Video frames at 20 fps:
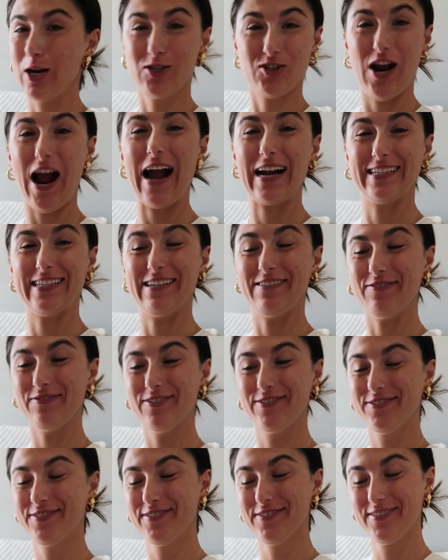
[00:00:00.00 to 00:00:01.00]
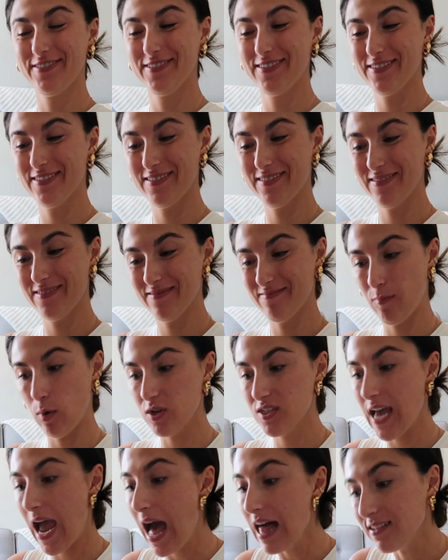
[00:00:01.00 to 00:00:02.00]
attractive,
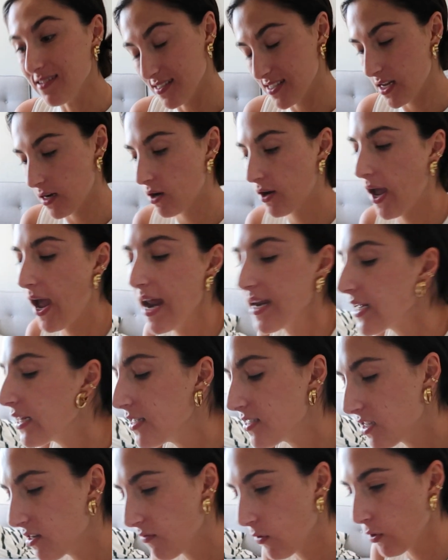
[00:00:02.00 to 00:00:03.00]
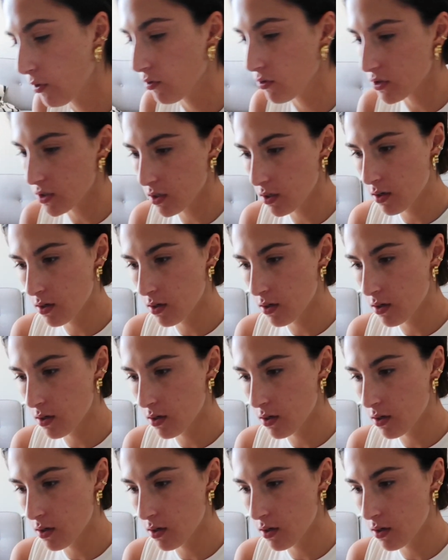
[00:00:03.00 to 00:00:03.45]
more talented. Okay, I need to listen to vocals.